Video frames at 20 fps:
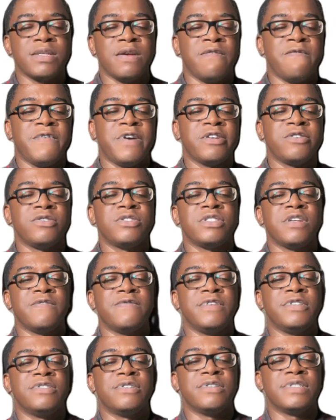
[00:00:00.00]
and values of
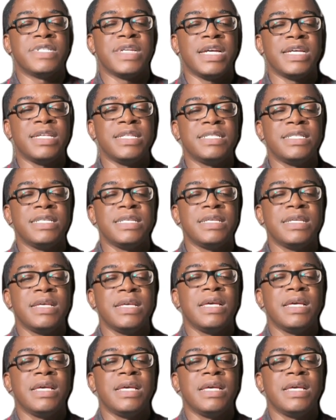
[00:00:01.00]
the society,